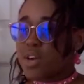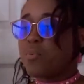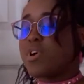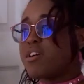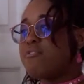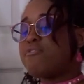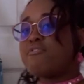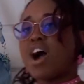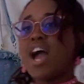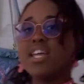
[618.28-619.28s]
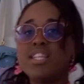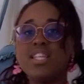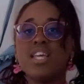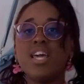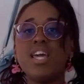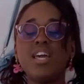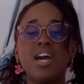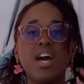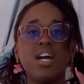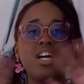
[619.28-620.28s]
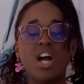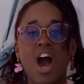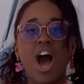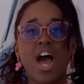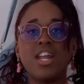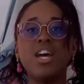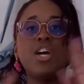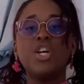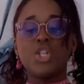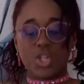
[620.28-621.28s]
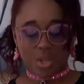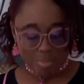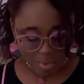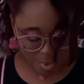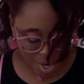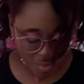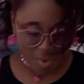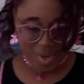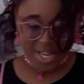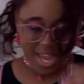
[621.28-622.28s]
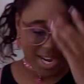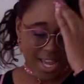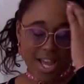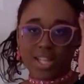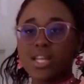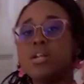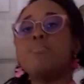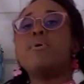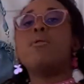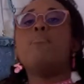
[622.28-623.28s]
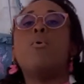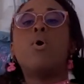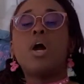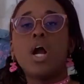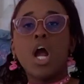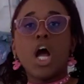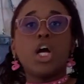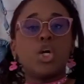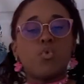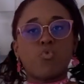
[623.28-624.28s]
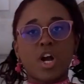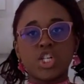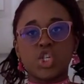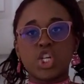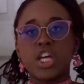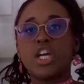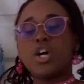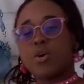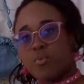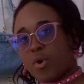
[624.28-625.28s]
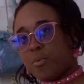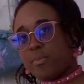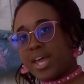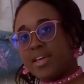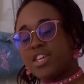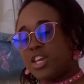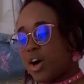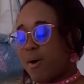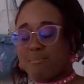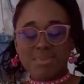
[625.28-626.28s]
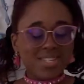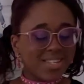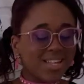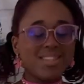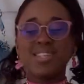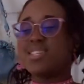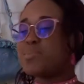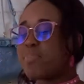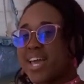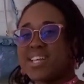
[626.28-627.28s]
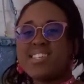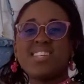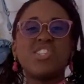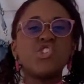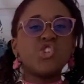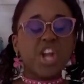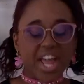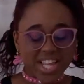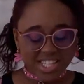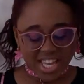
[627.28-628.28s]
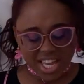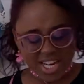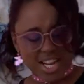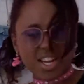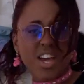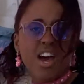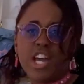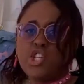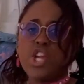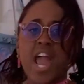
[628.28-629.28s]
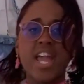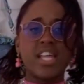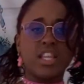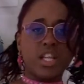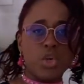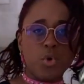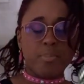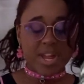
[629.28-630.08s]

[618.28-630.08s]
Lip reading: we finally got to the point where we're getting a little bit more grungy Kuromi. You know, I'm missing the spikes and the chains. Like, I need a chain loop. I